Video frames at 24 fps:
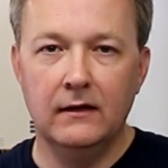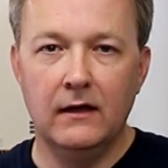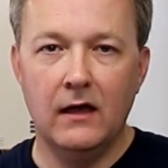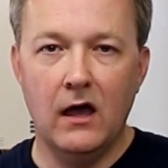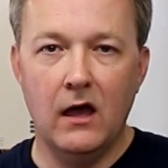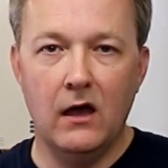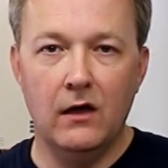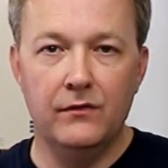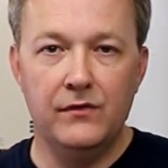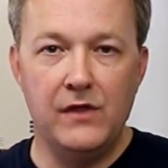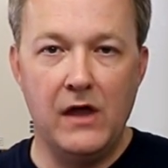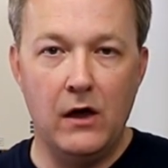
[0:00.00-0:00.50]

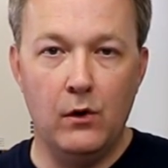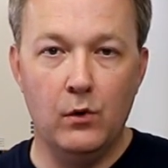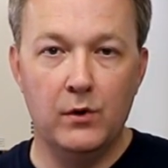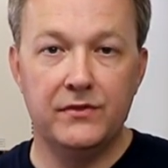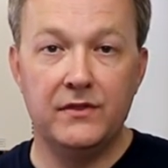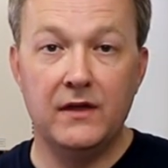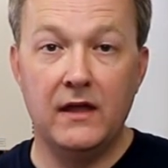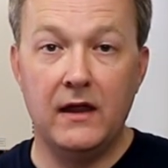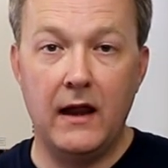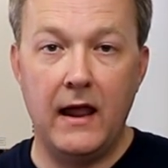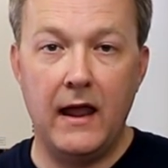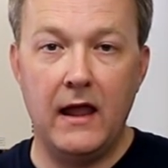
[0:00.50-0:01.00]
Now
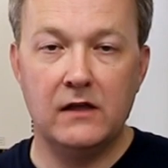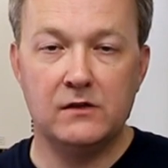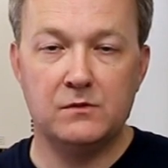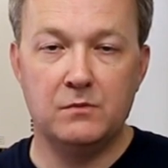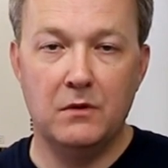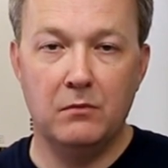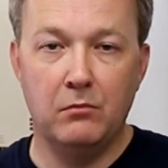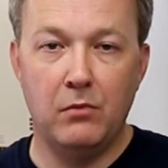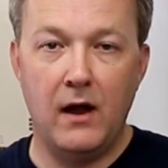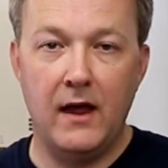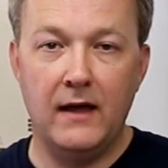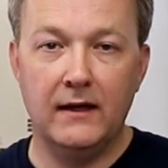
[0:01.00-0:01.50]
with the
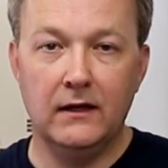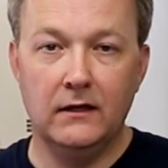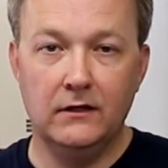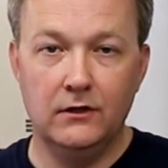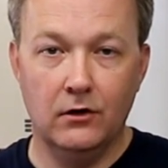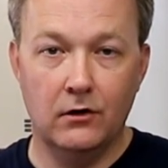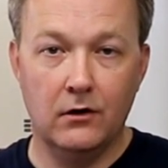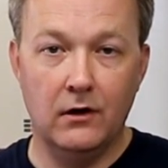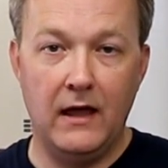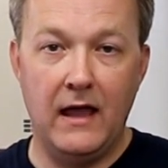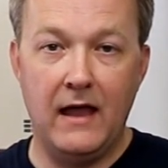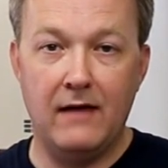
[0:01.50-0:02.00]
enhancement bracket,
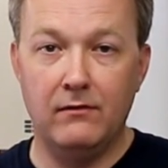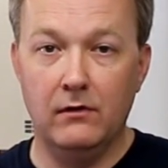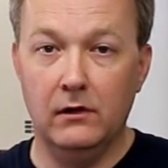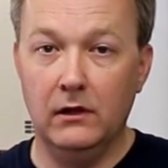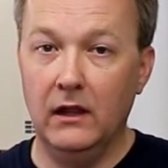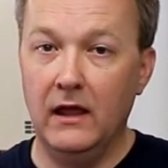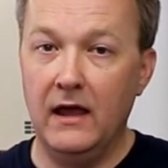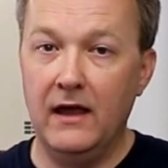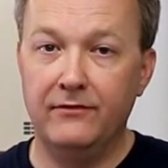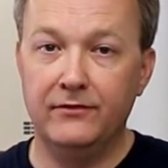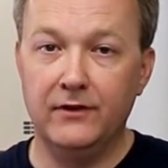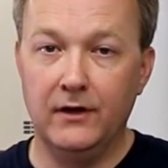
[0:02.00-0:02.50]
you're going to have a
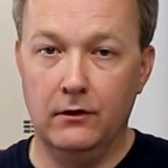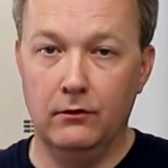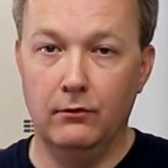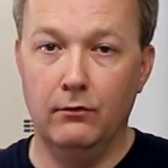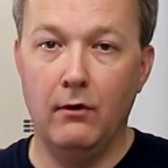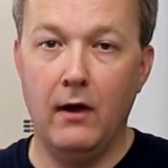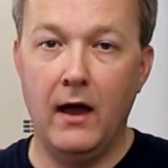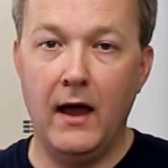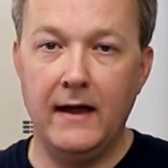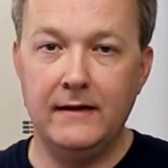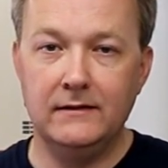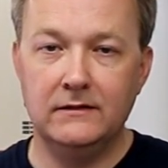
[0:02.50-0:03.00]
left and a
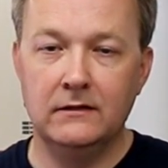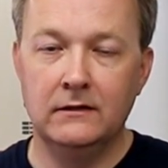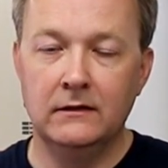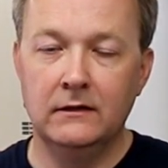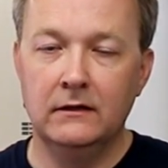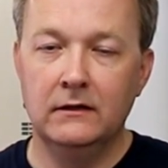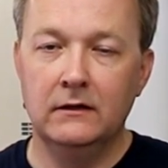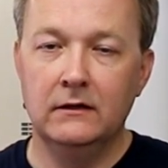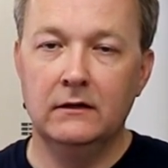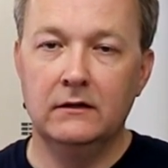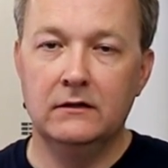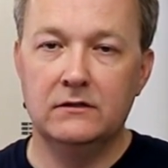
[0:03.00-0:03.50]
right.
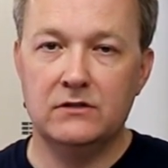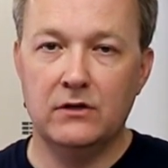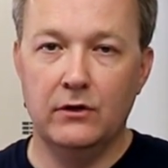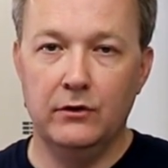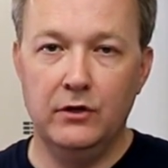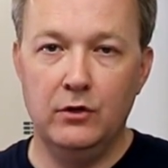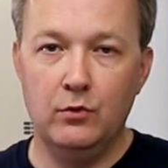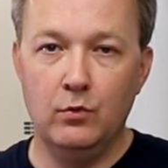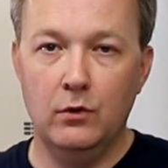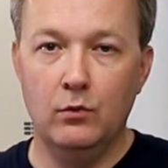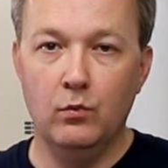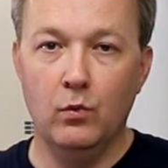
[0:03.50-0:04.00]
So
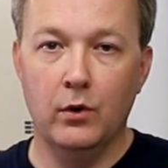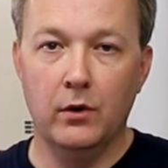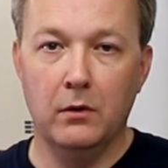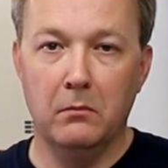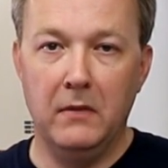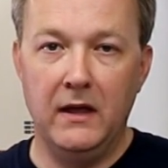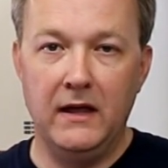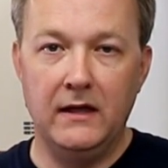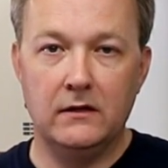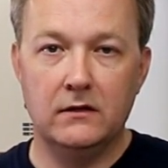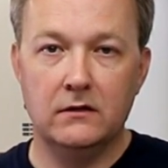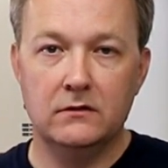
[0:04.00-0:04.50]
you would want to
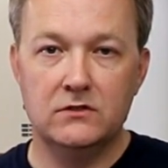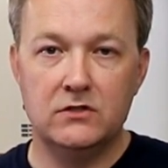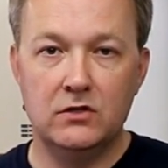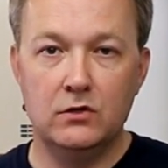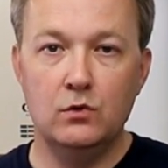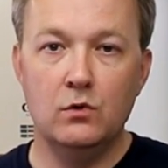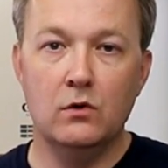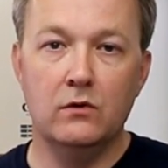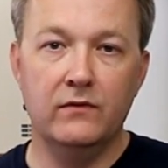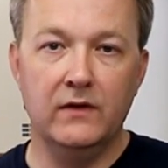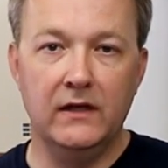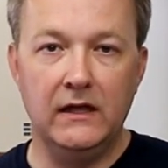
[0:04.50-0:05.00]
make
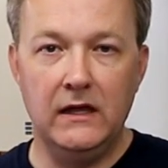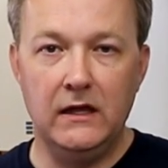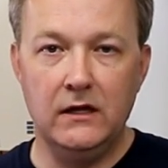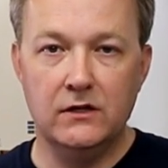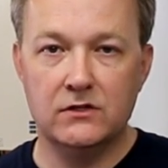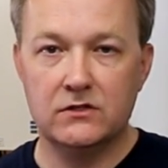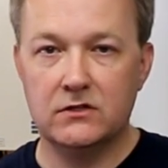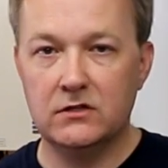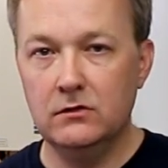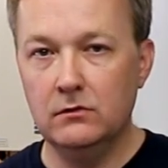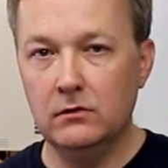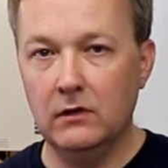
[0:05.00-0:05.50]
two of
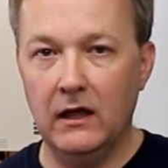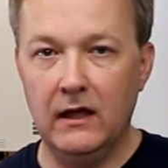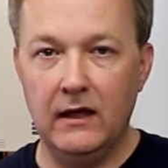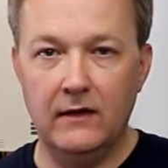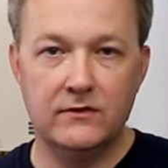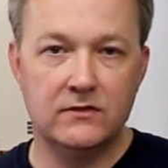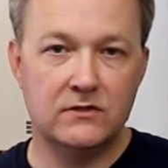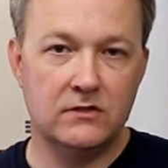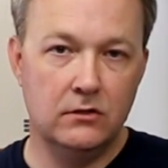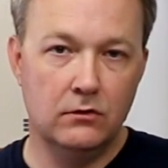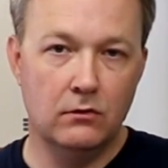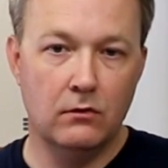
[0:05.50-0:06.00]
each, two
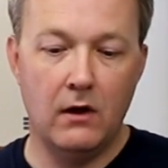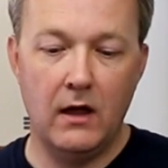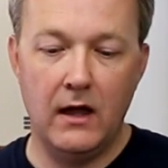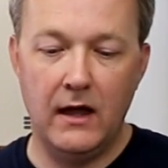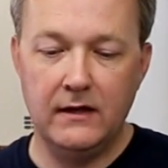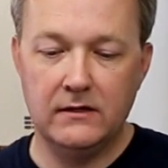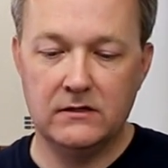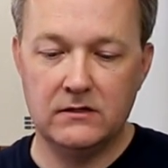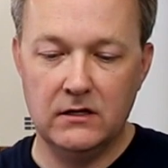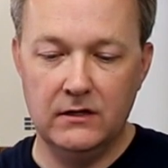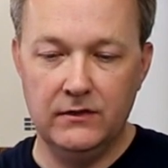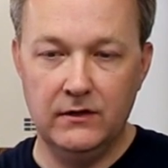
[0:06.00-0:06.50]
lefts, two
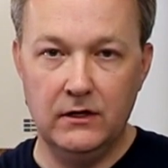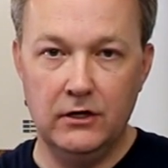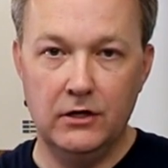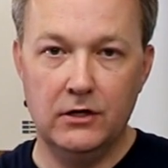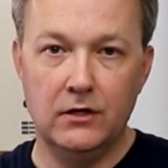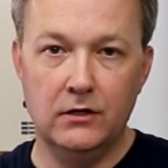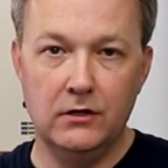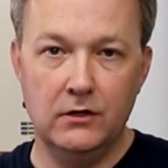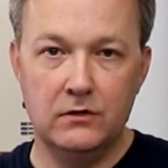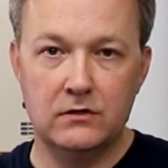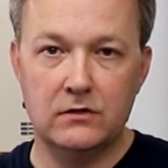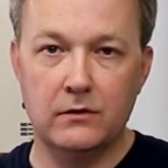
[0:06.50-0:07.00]
rights, and then you
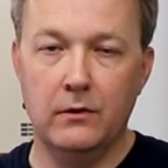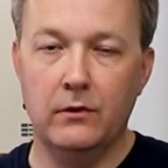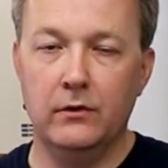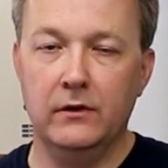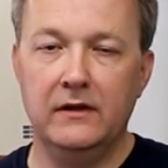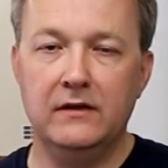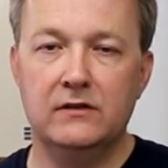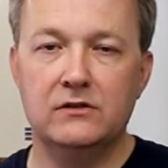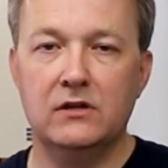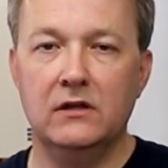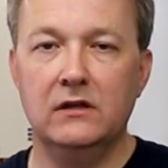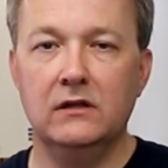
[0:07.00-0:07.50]
can use them on
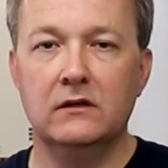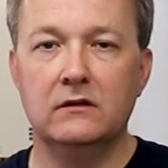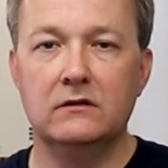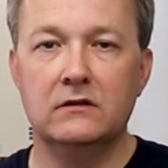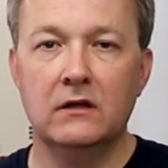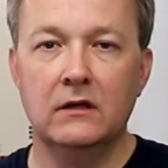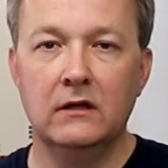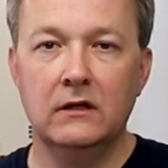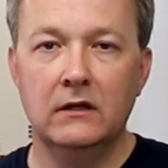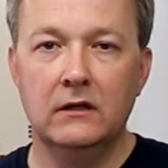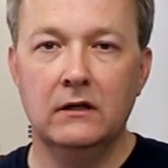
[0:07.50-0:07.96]
each end.